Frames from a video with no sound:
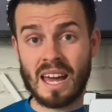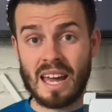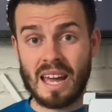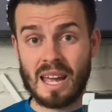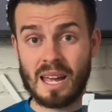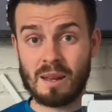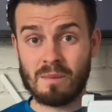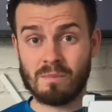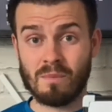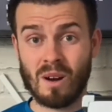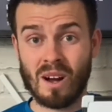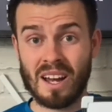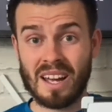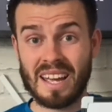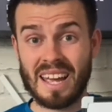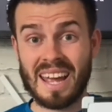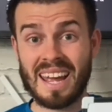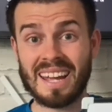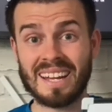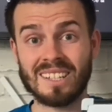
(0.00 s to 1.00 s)
it
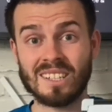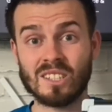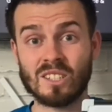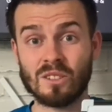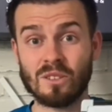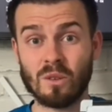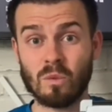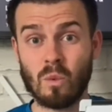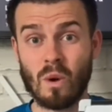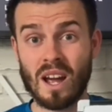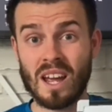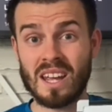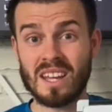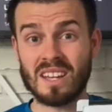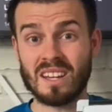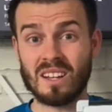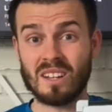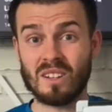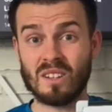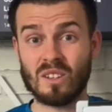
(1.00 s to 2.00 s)
might hinder the
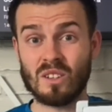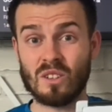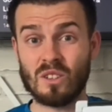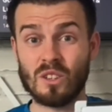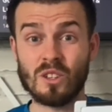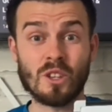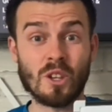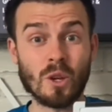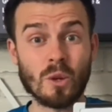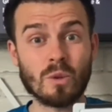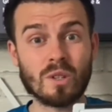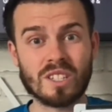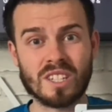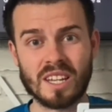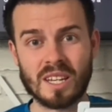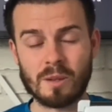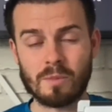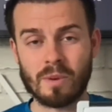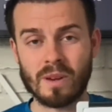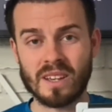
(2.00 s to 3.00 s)
way you
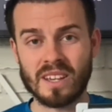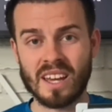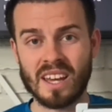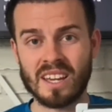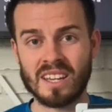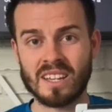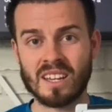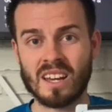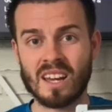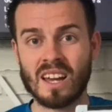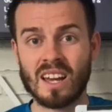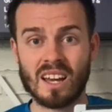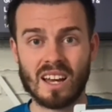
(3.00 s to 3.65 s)
see PE